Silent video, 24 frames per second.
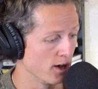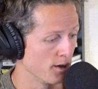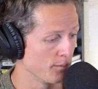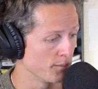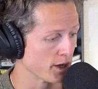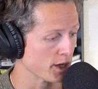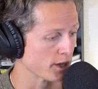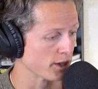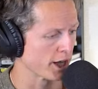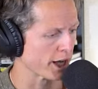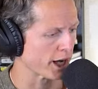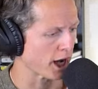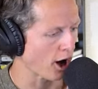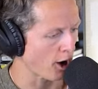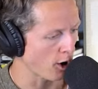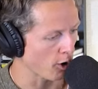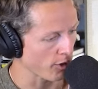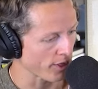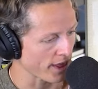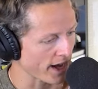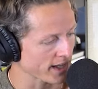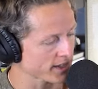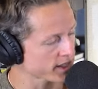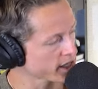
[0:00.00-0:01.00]
being like,
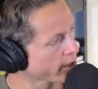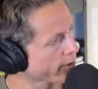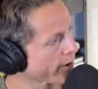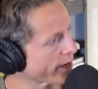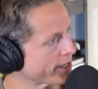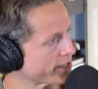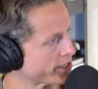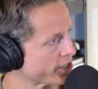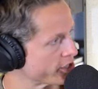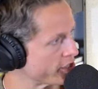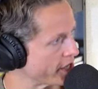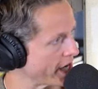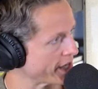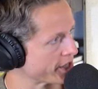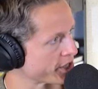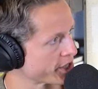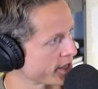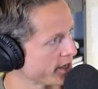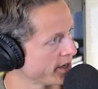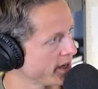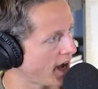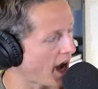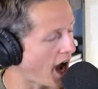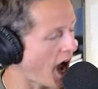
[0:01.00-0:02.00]
oh, that's a great
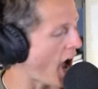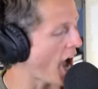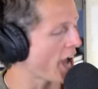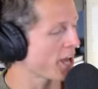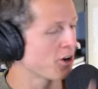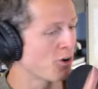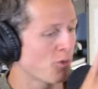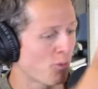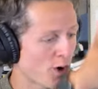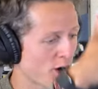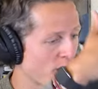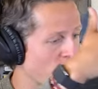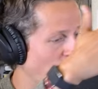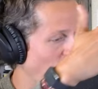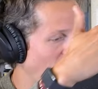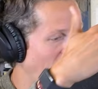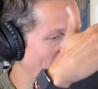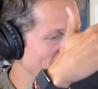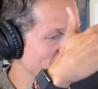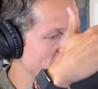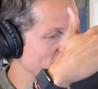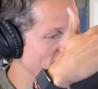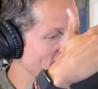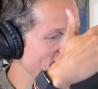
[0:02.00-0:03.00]
suggestion. I don't want to
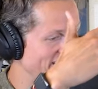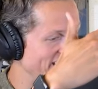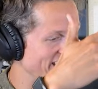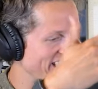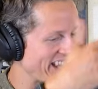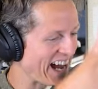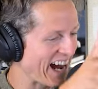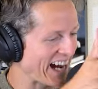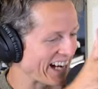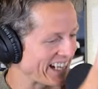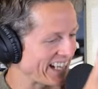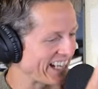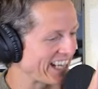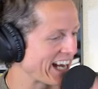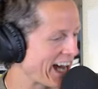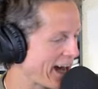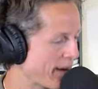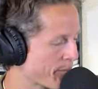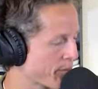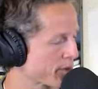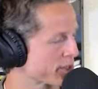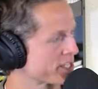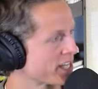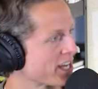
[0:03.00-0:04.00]
watch
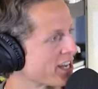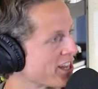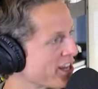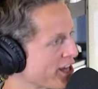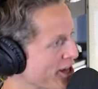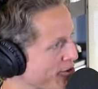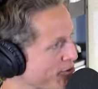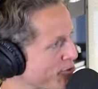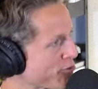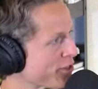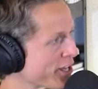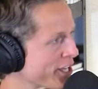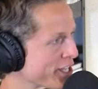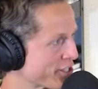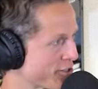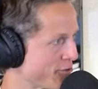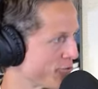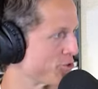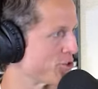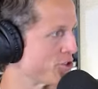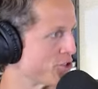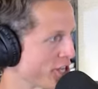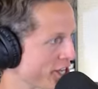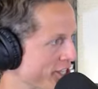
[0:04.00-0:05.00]
99% of the other things
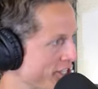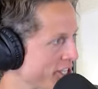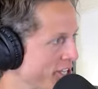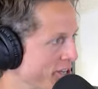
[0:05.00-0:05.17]
they're suggesting.